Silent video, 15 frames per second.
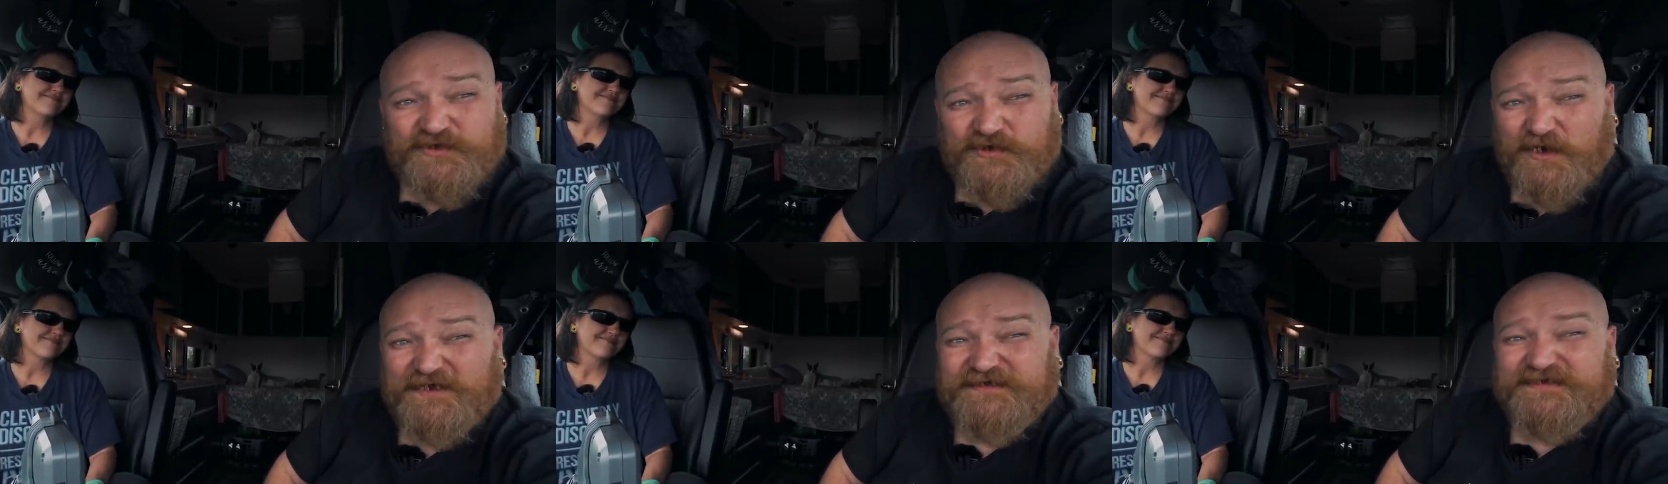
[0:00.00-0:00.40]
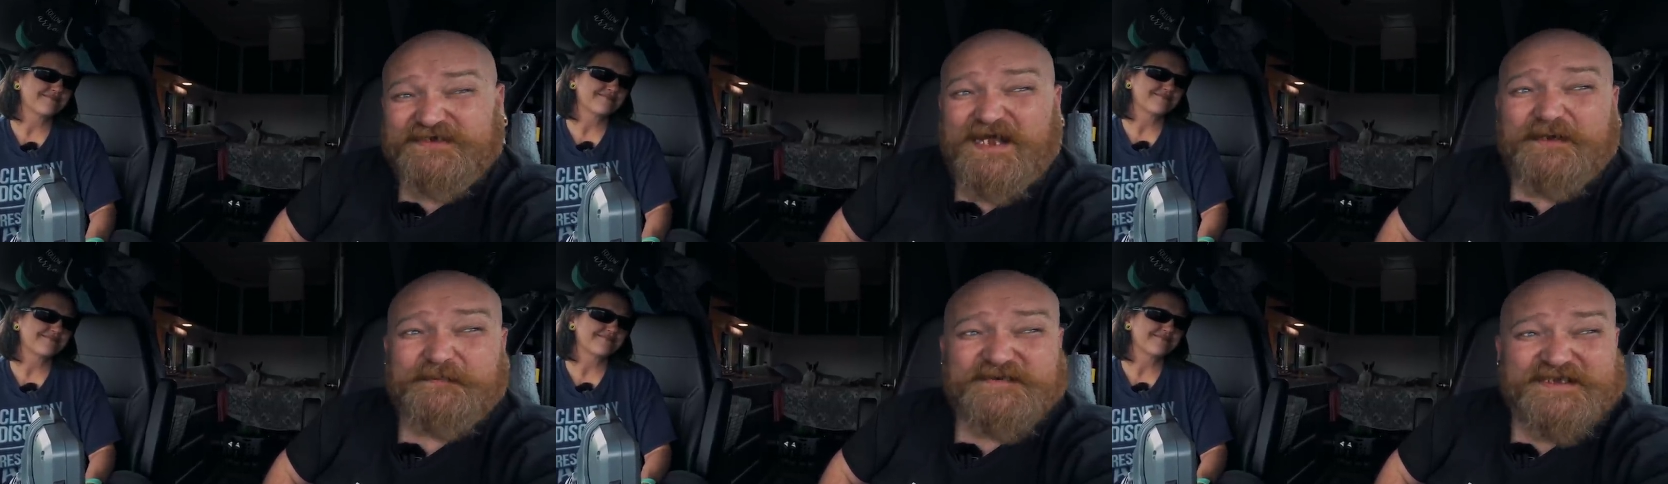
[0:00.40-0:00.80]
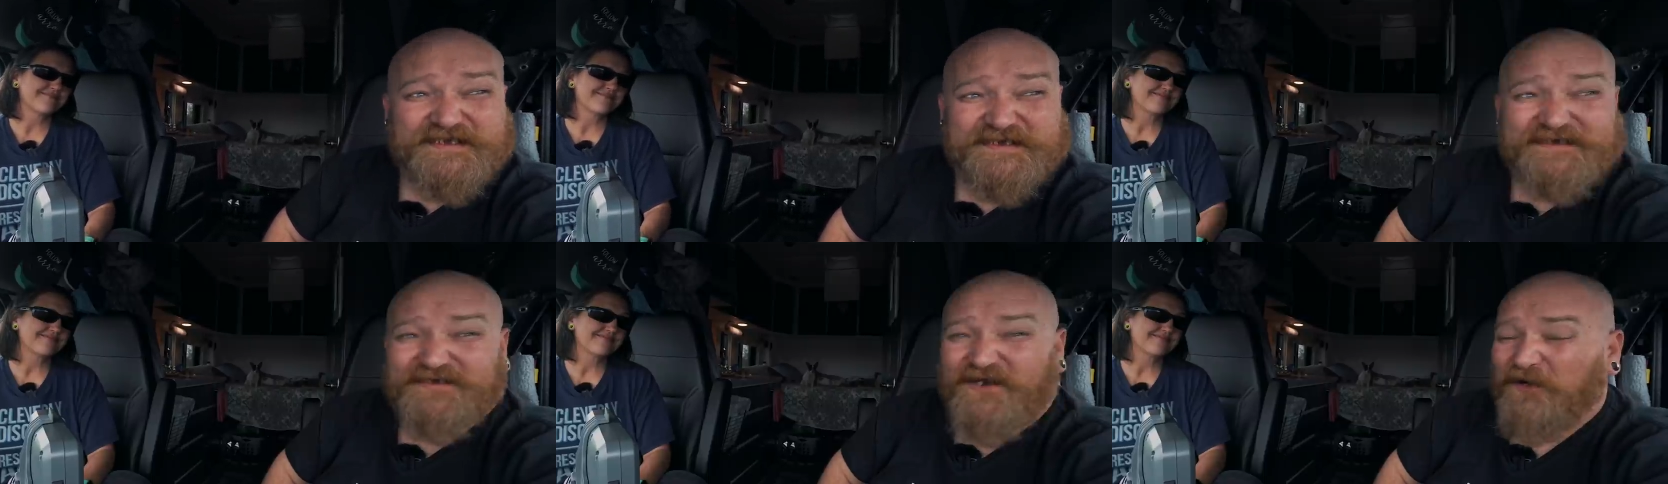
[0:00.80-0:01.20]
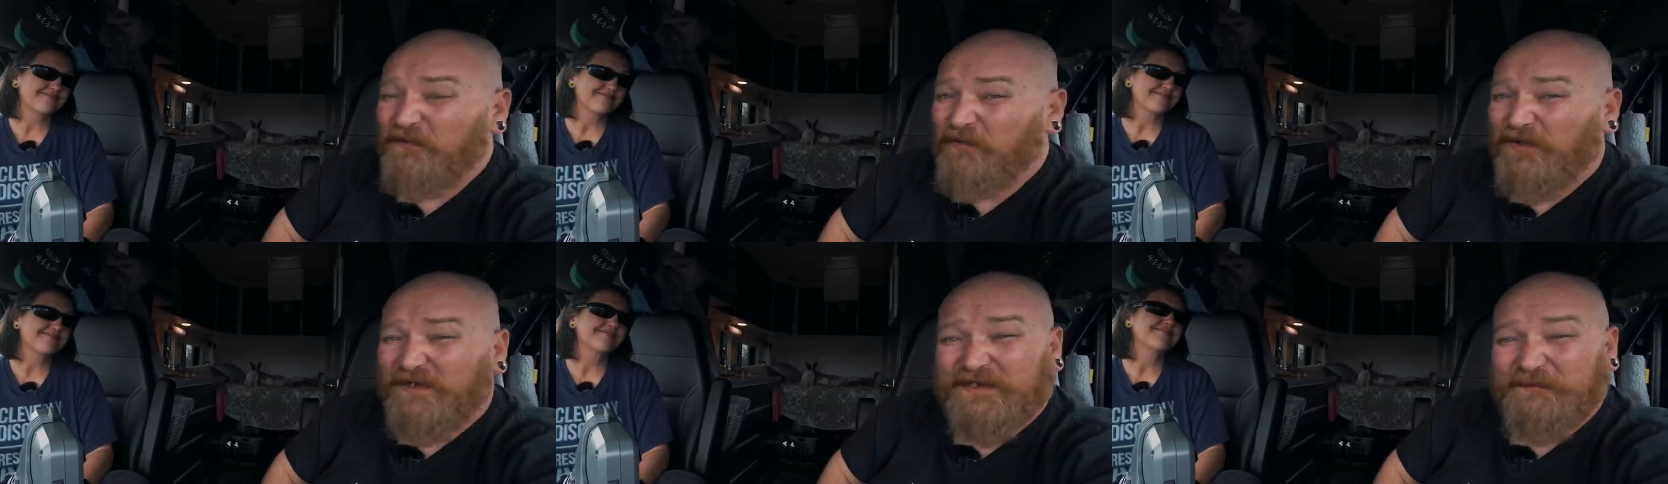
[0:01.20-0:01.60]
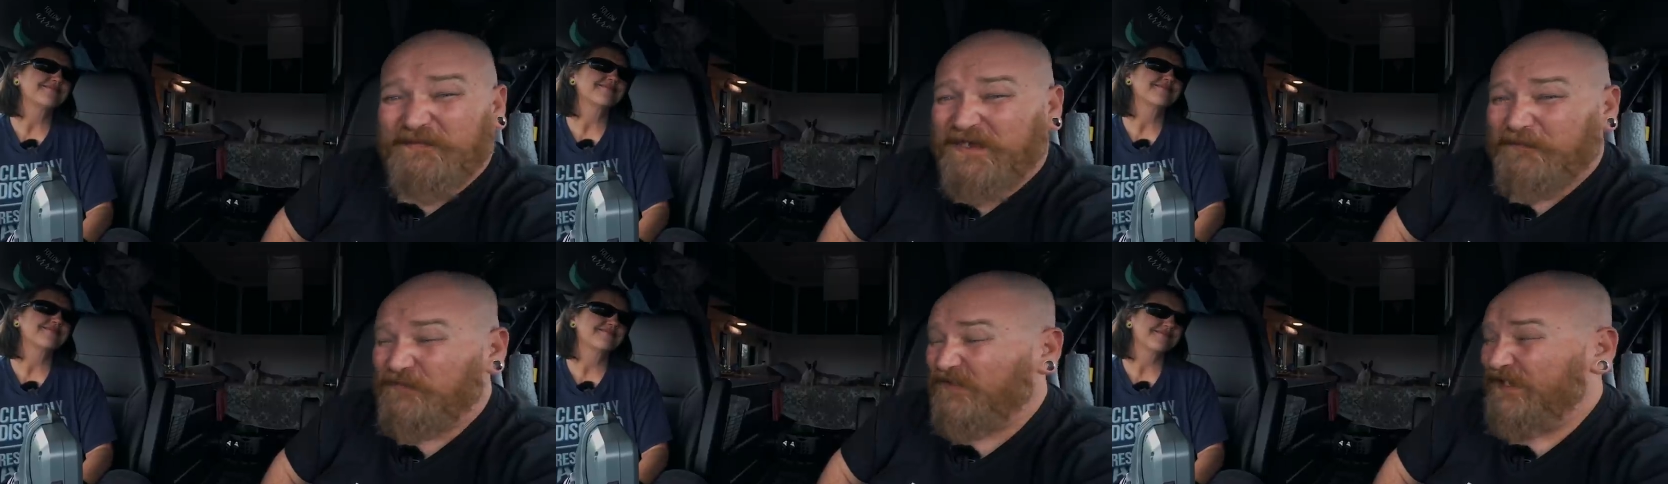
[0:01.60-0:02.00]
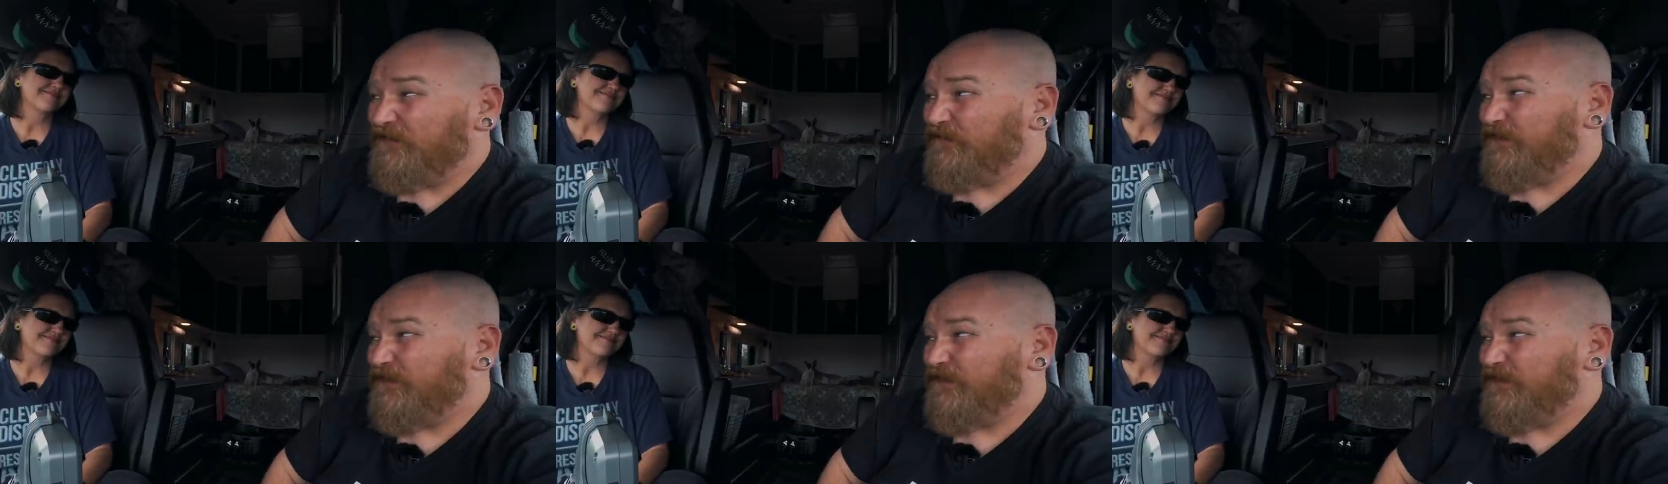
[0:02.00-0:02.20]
Speaker 1: truck stops and these hardworking people at